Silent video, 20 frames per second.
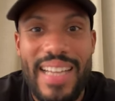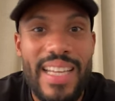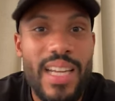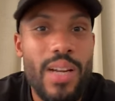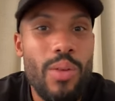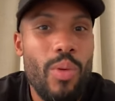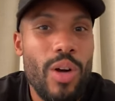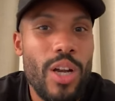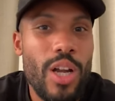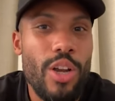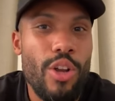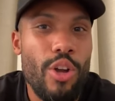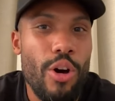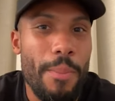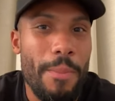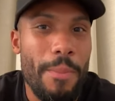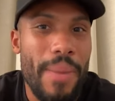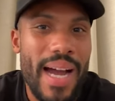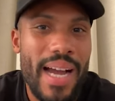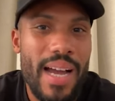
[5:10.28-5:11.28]
I didn't want to
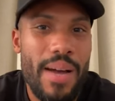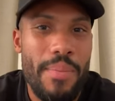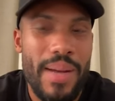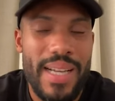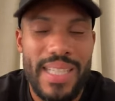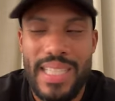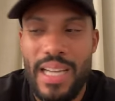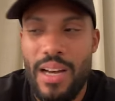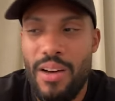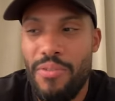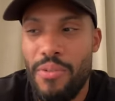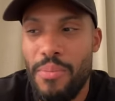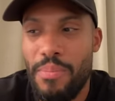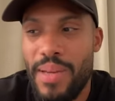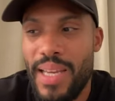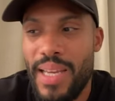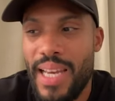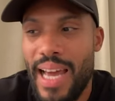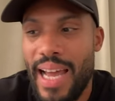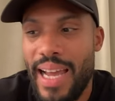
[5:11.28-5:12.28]
look back at myself and
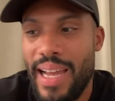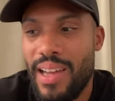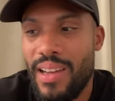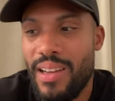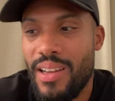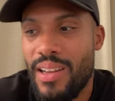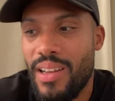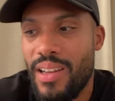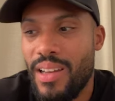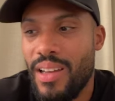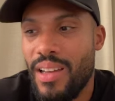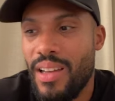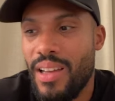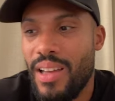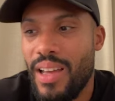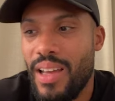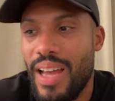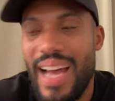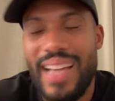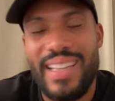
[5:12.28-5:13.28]
be like,
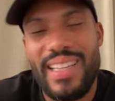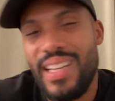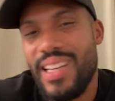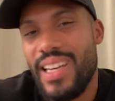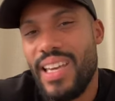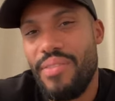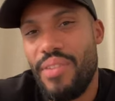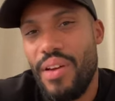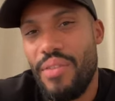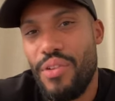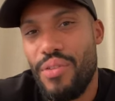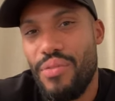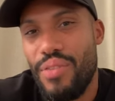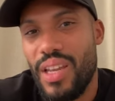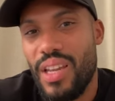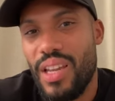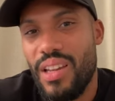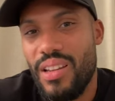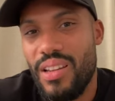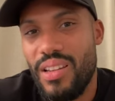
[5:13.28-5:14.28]
I didn't give
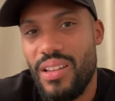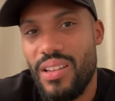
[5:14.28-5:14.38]
everything